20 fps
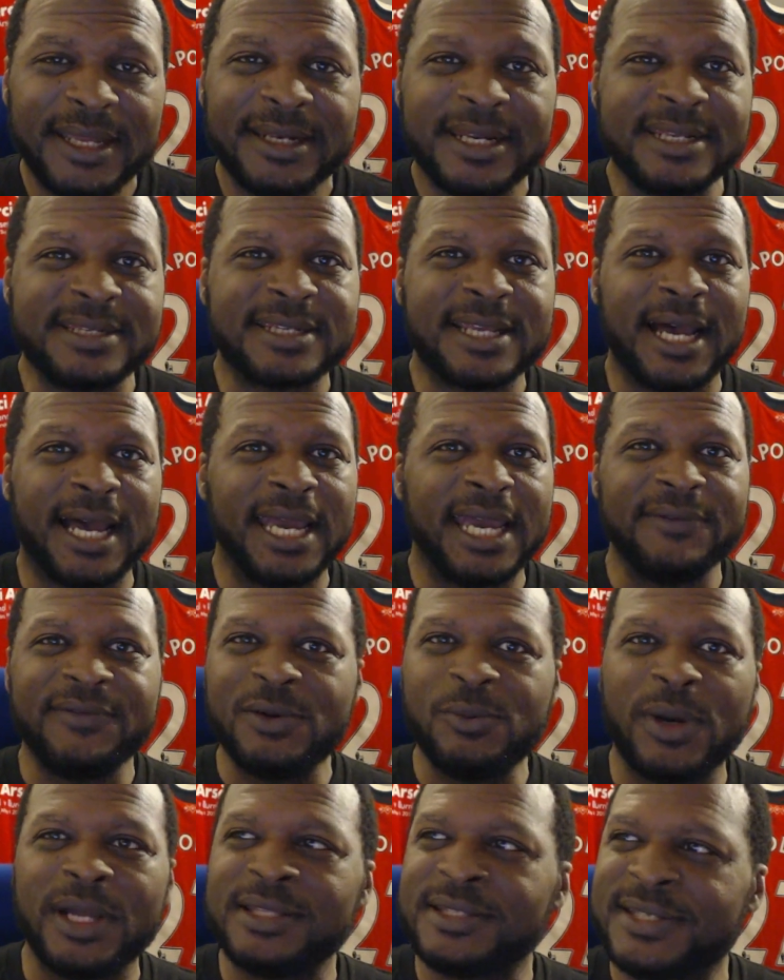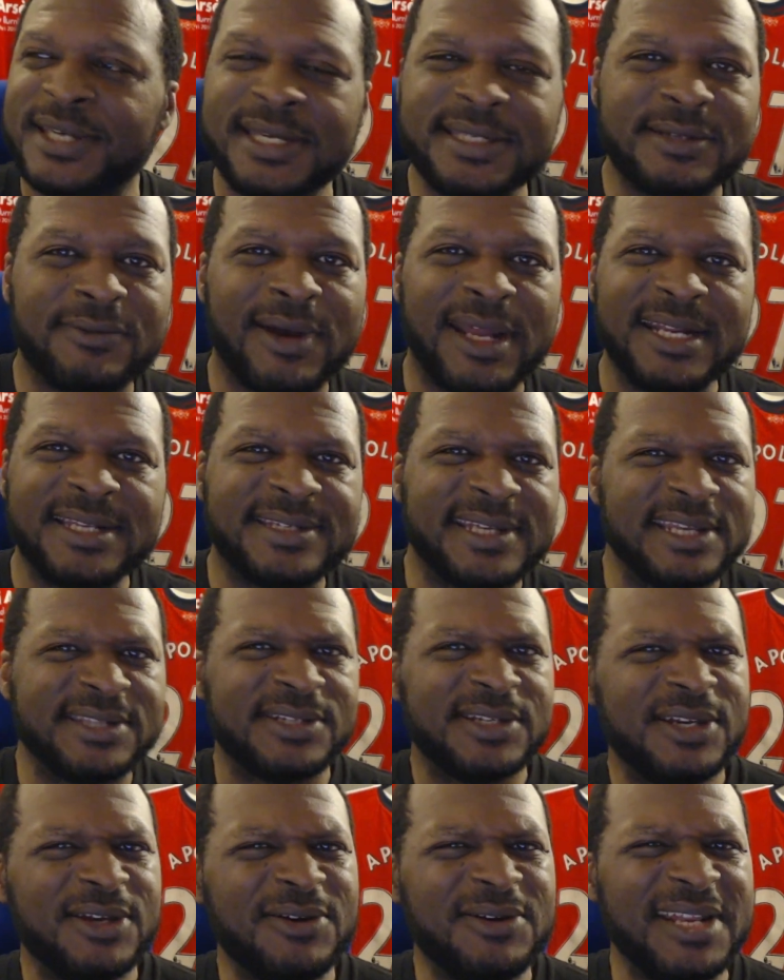This guy, everyone turns around and
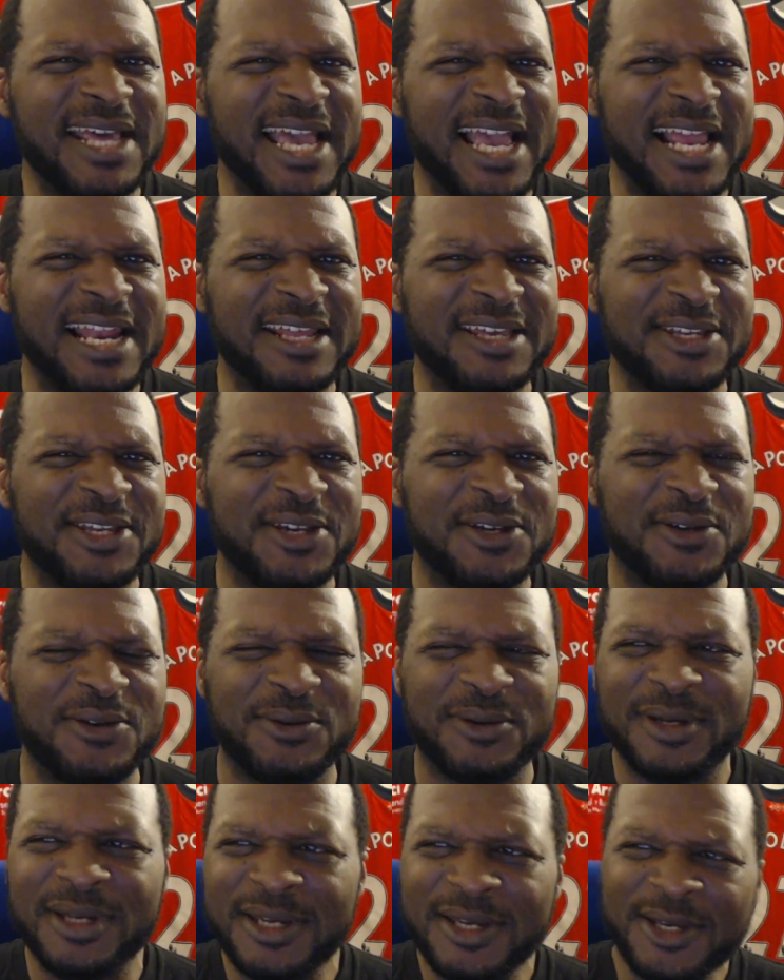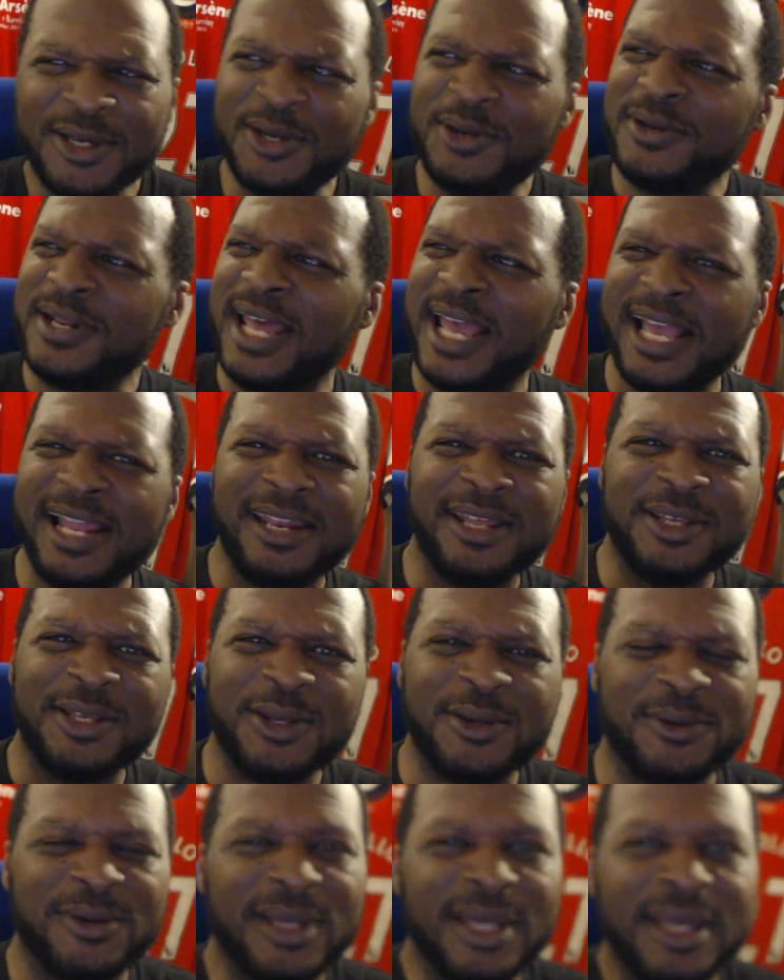says, who the hell are you? Who the hell are
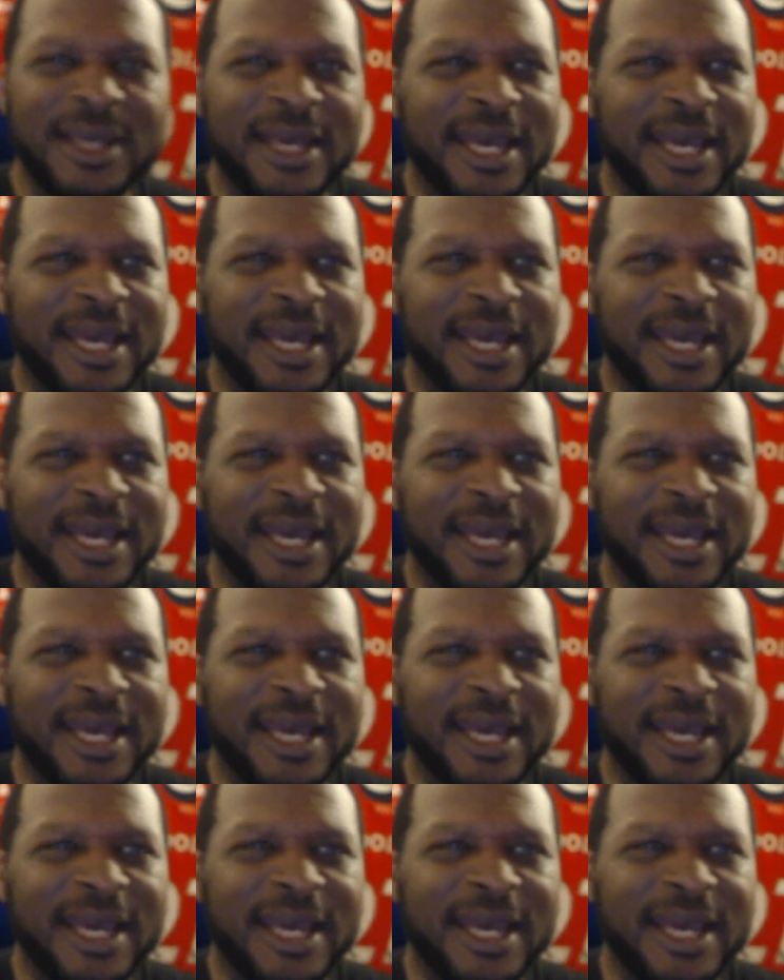you?